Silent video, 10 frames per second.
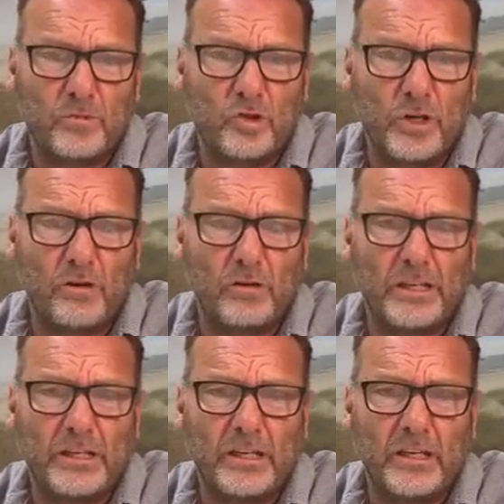
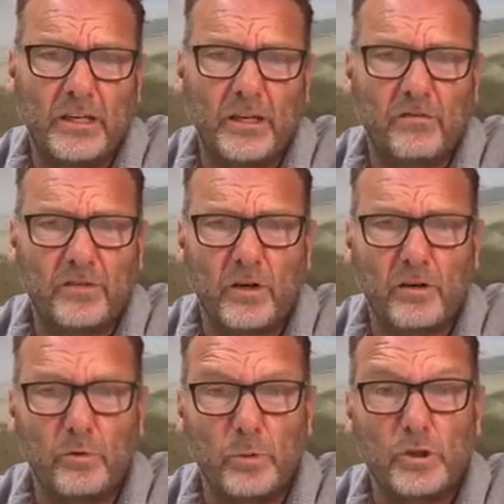Generally, a
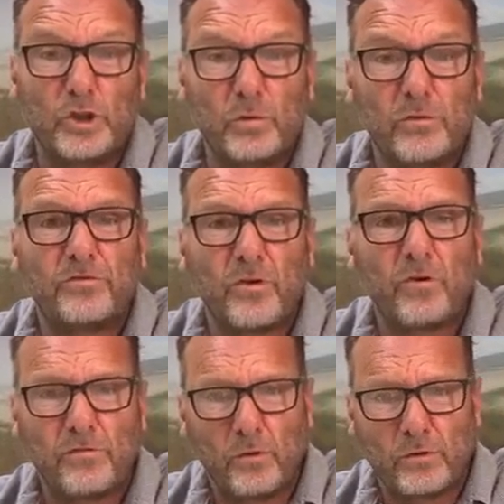photographer will shoot
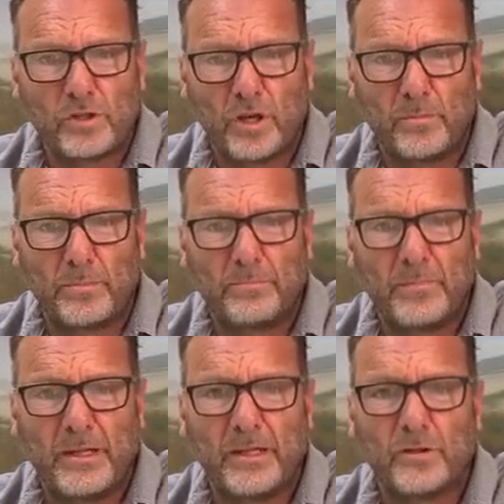for Photoshop.
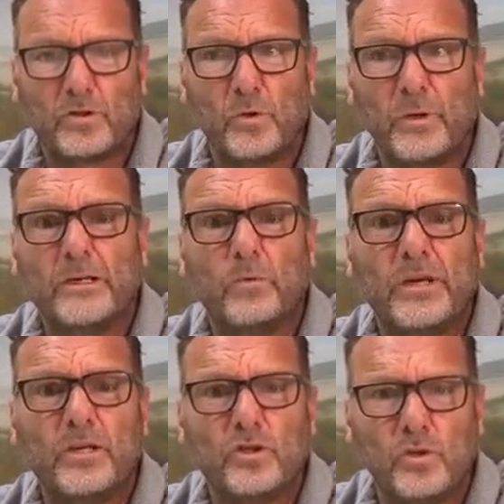So when
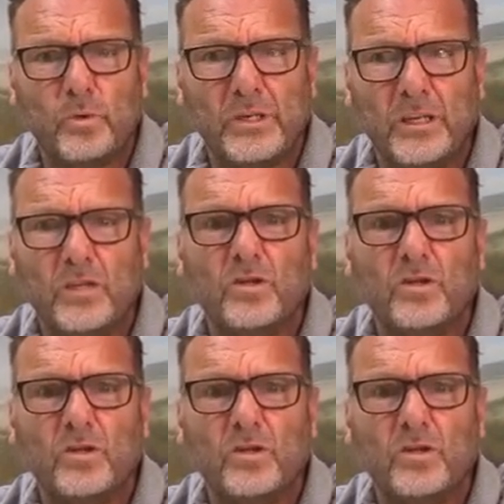he's shooting, he